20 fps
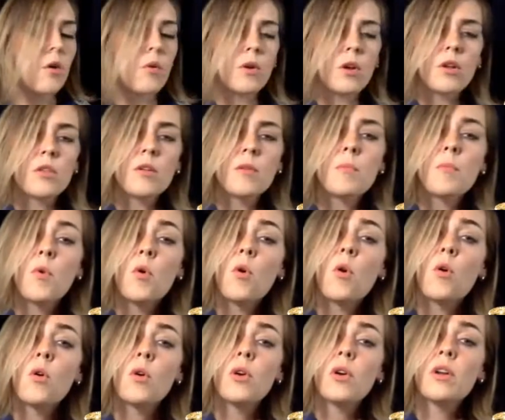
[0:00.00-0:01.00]
Will the
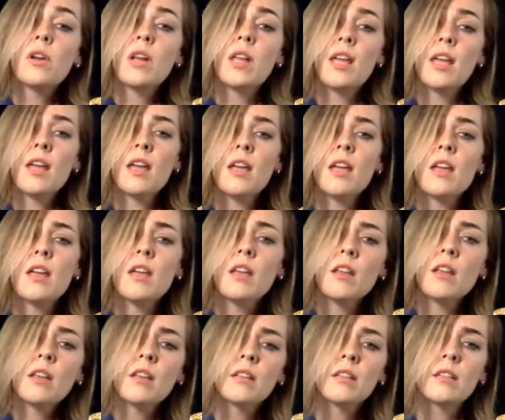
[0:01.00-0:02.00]

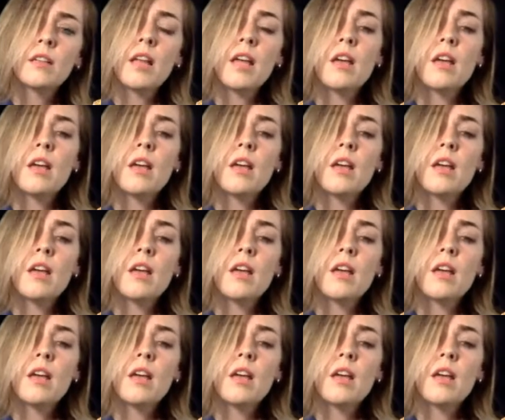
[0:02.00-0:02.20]
morning